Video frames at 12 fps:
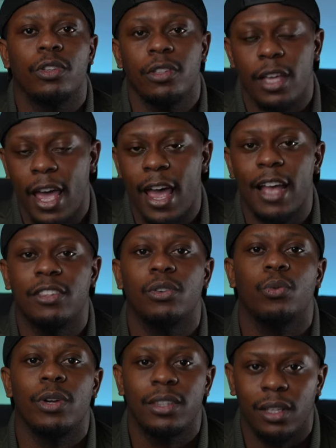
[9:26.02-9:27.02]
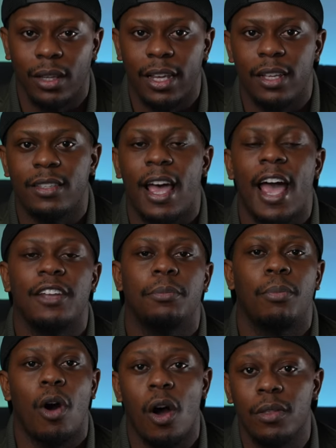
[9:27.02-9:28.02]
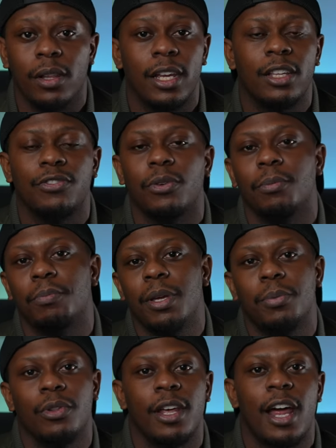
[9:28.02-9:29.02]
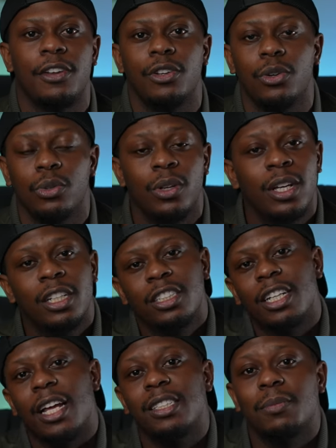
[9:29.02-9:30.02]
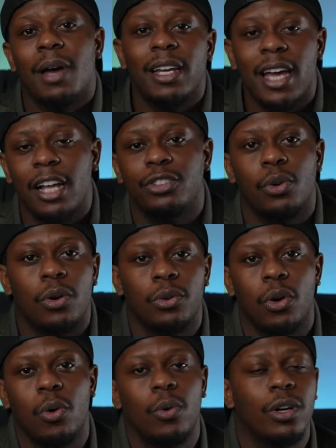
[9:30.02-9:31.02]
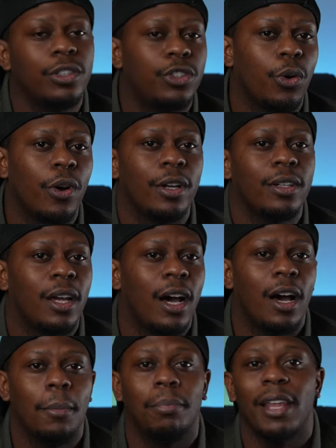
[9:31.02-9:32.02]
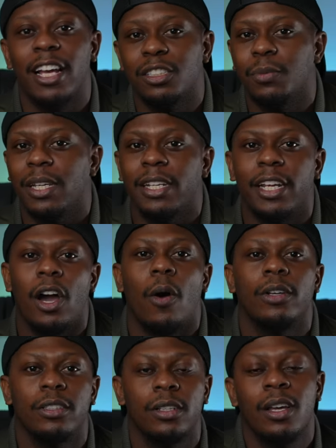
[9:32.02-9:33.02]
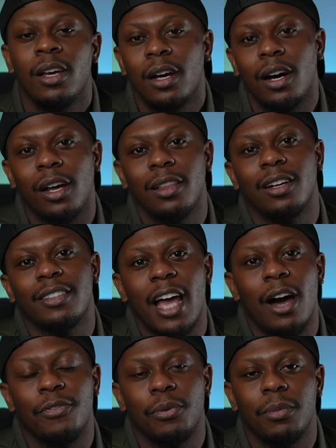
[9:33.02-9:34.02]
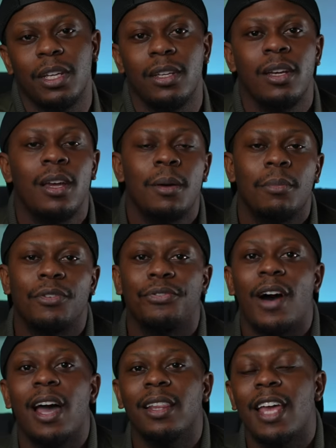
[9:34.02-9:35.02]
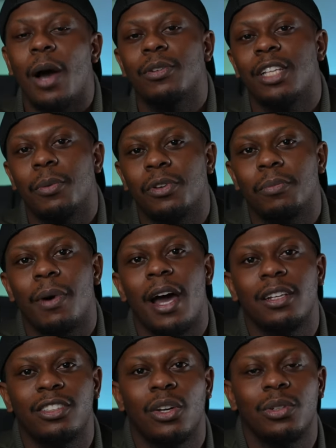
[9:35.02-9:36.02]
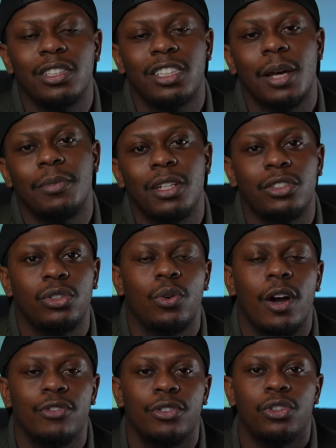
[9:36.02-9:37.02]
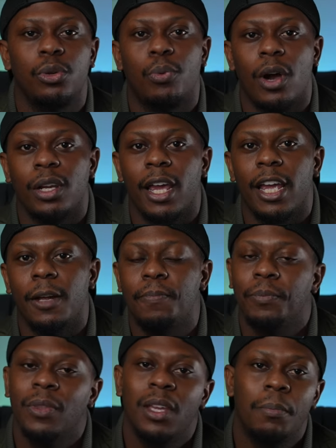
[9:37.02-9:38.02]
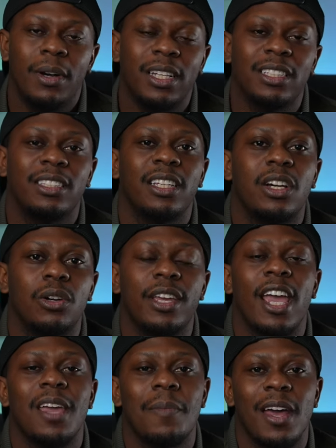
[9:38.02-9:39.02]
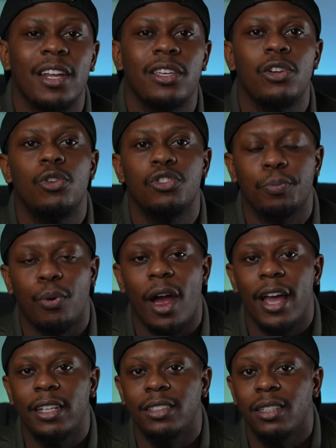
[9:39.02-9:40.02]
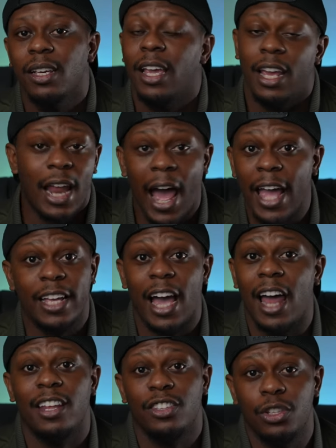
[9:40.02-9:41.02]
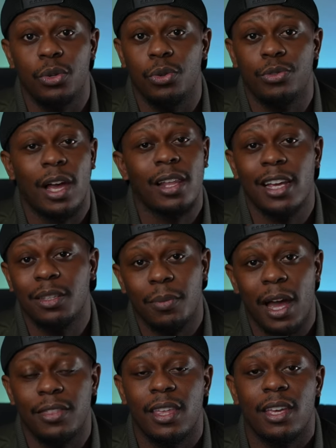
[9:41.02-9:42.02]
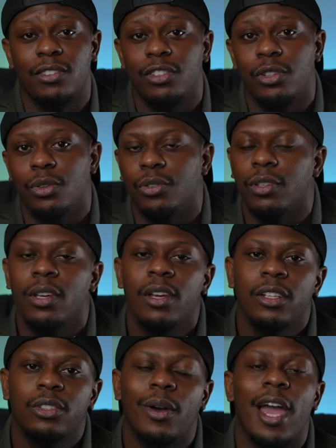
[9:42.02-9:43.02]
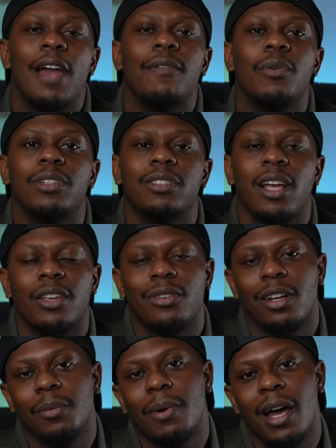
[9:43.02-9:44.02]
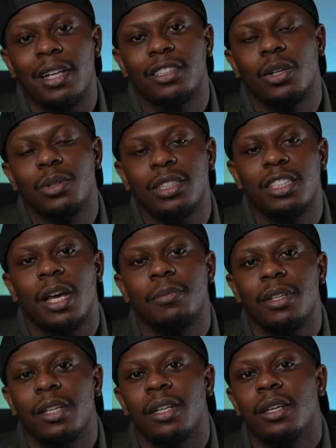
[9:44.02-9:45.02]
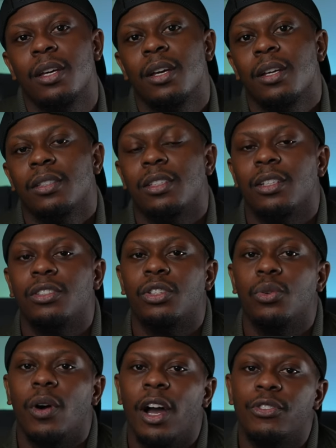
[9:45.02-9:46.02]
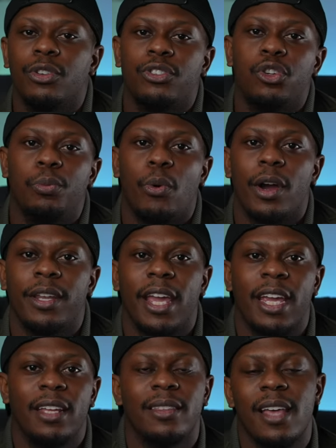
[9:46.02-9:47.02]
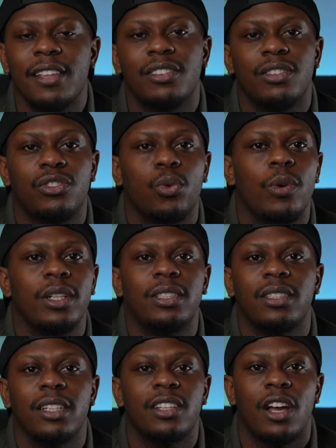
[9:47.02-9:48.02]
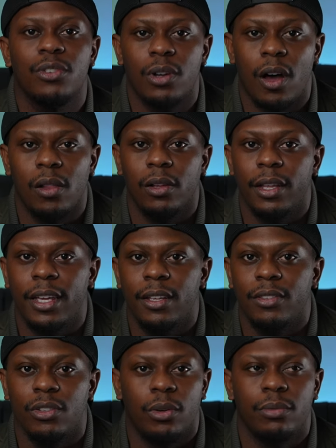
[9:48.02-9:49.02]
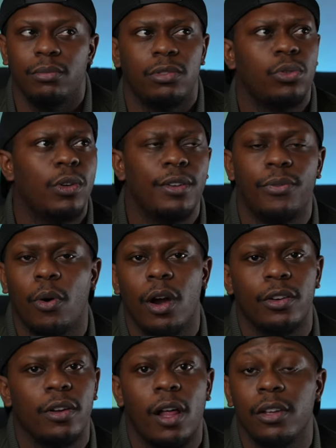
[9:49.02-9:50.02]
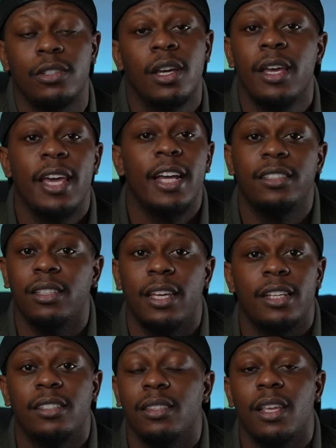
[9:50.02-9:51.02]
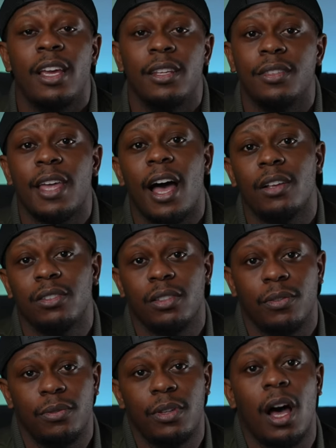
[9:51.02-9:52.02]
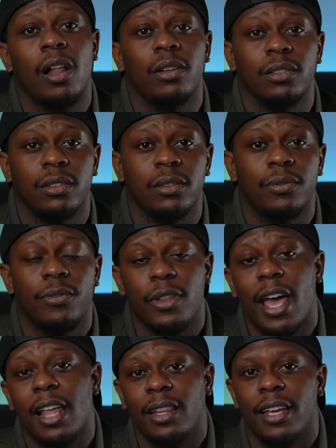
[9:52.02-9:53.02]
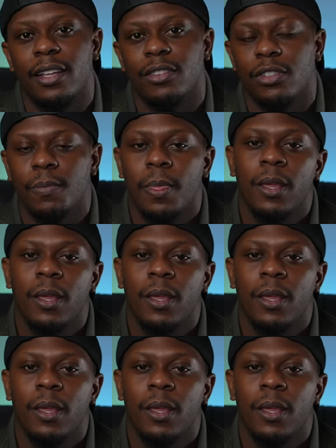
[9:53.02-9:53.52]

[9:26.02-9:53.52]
had to rent the lens. I had to borrow the lens from people that I knew. Shout out to my guy Jordan Orwood. Jordan blessed me, and he always looked out for me. But finally, I was able to buy the Sony 70-200 2.8, but it still came at a huge price, and I got it used. I like to buy things used. So everyone's not trying to buy a Sony 70-200 2.8. That's a $2,600 lens or $2,400. It's in the thousands of dollars for that lens.